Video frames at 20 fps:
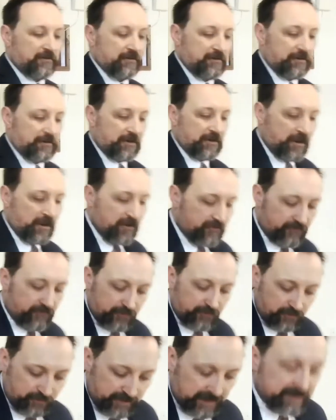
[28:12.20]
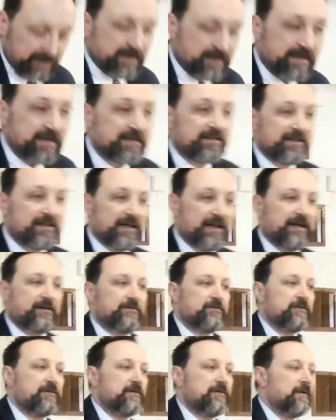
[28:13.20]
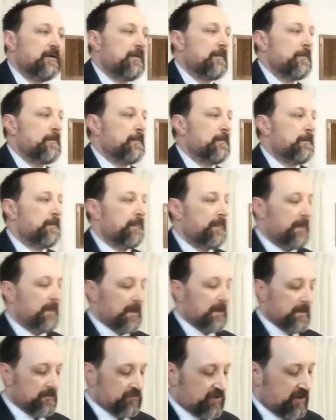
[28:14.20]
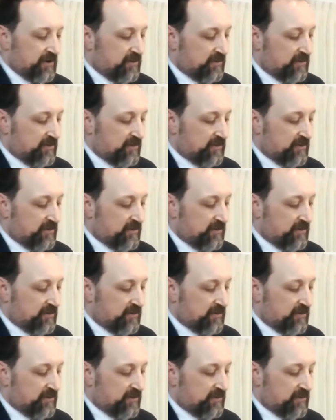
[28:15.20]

Israel didn't get that. Said